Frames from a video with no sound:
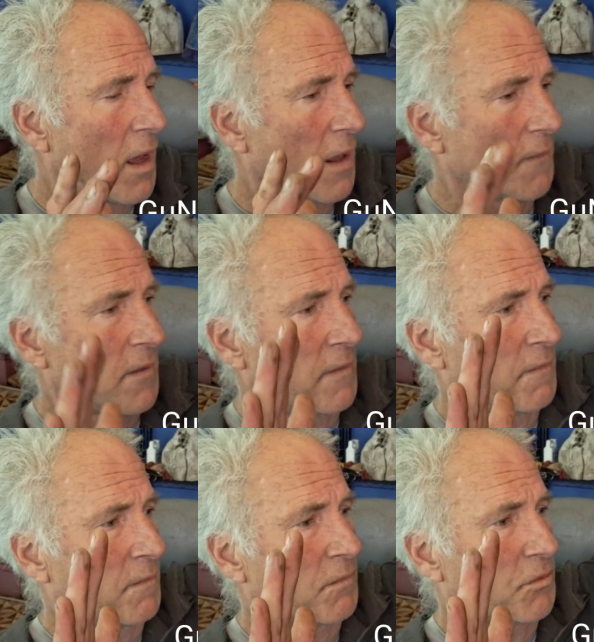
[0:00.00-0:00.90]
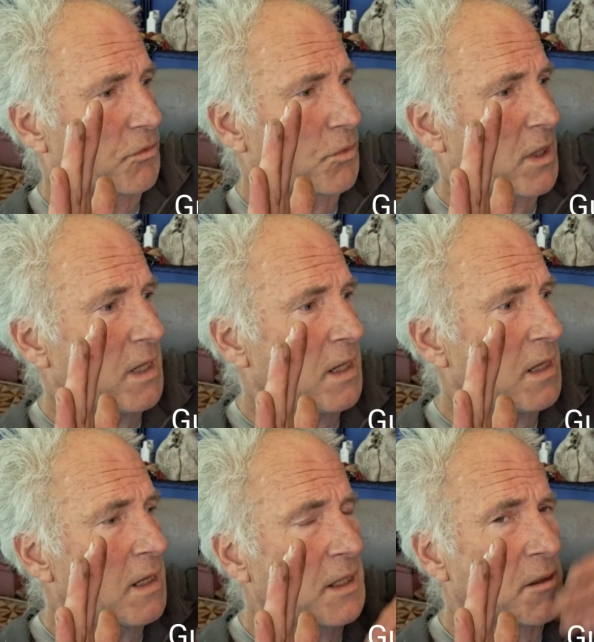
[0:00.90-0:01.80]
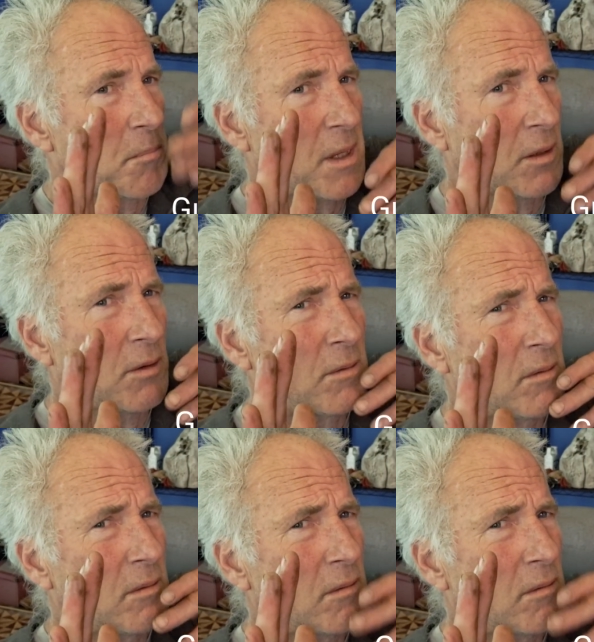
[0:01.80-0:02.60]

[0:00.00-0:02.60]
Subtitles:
And then 3 in the middle,